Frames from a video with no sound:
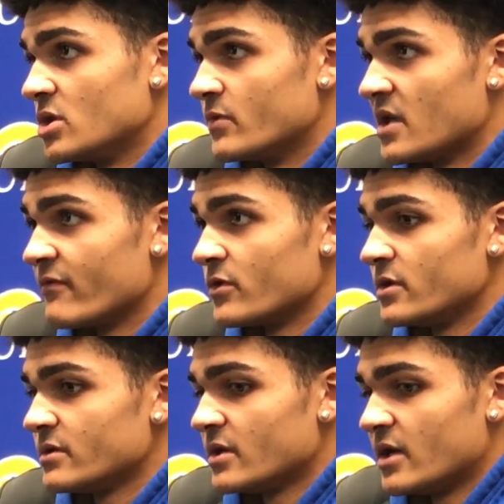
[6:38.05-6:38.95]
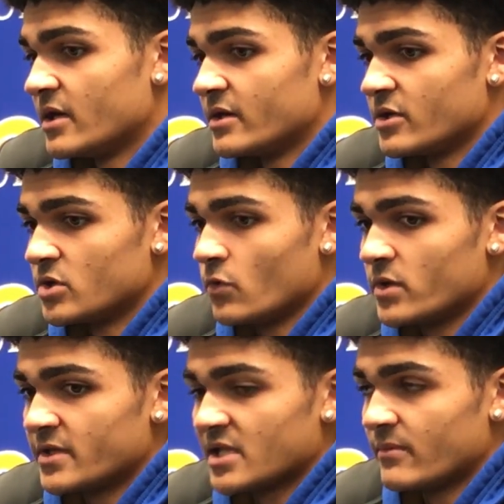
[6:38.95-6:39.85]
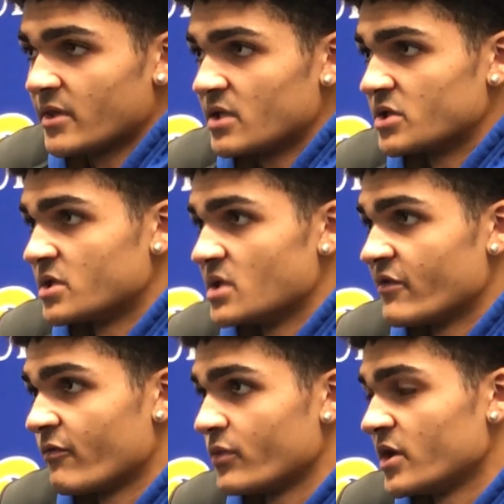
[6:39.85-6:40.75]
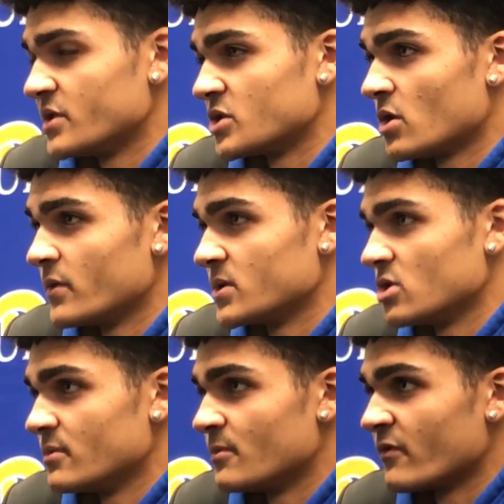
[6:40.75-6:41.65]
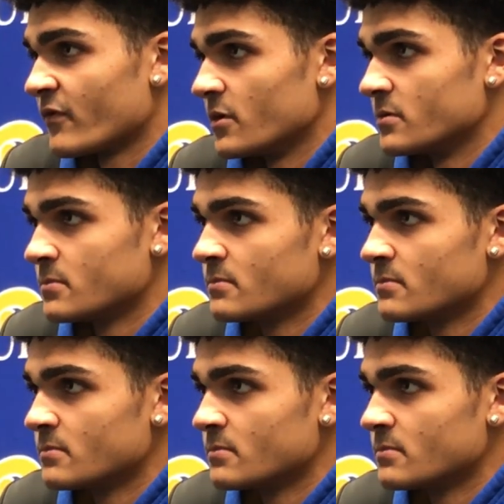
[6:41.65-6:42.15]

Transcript: You know, whenever uh, you're doing the same thing just in a different place, it's always a little bit more fun.